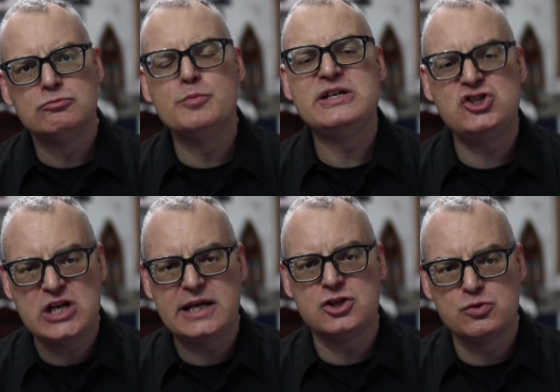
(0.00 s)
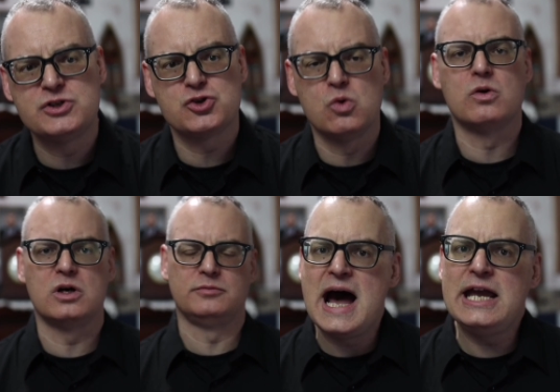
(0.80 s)
will be shaken to its
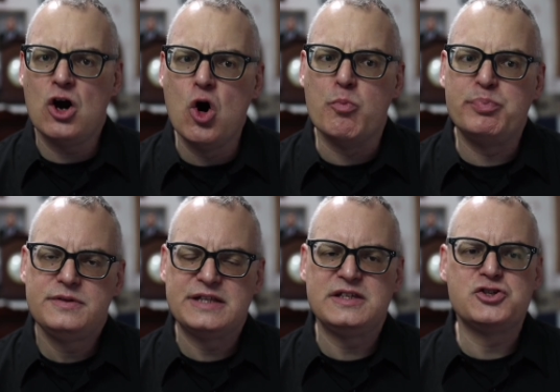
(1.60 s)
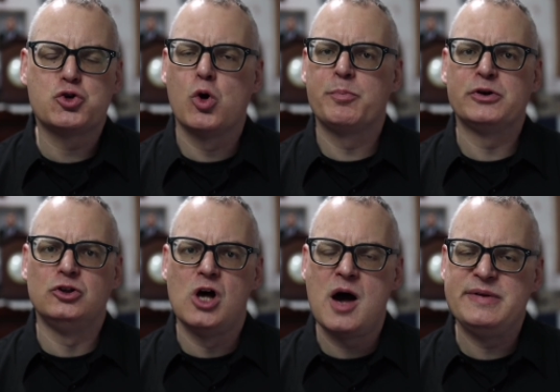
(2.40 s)
core. I hope that these corporate
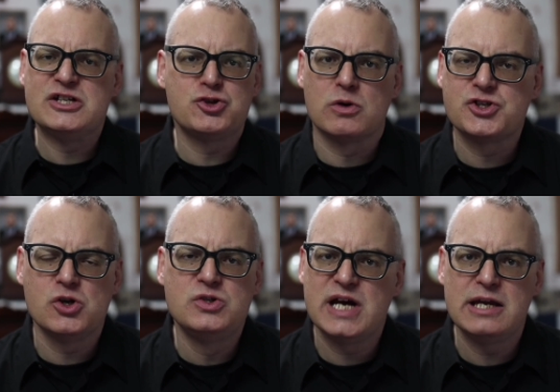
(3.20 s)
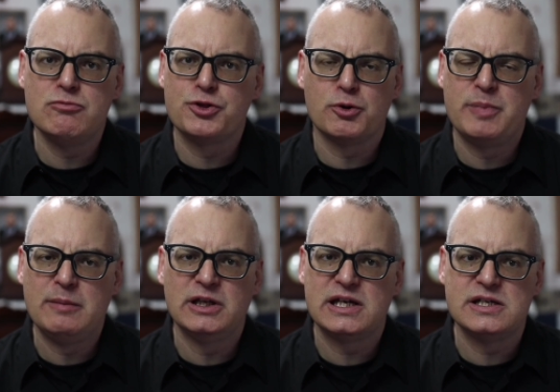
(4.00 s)
lobbyists who are so tight with
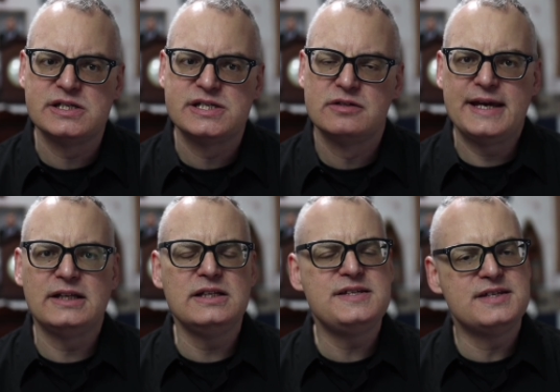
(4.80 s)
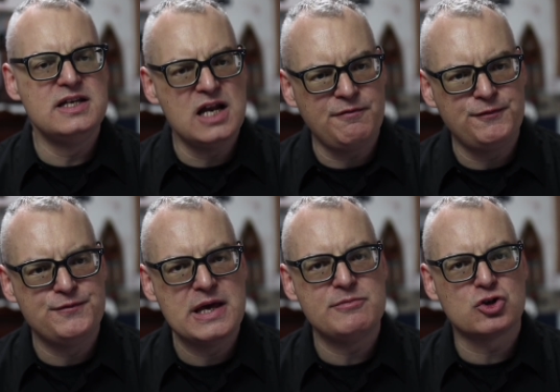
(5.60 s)
Republicans get at least enough
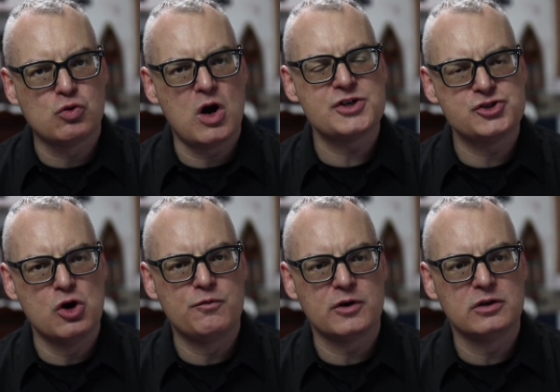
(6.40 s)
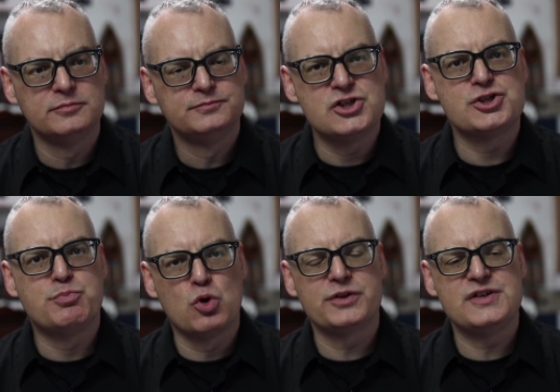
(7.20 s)
of them to cross over to
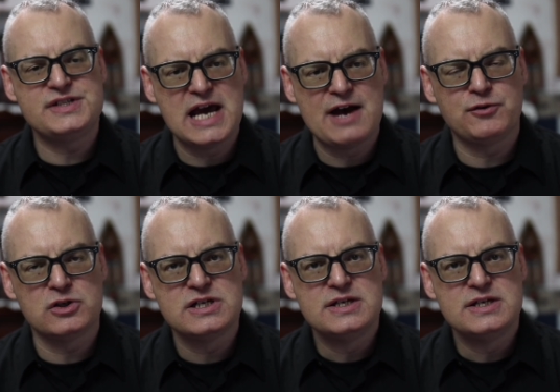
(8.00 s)
support this effort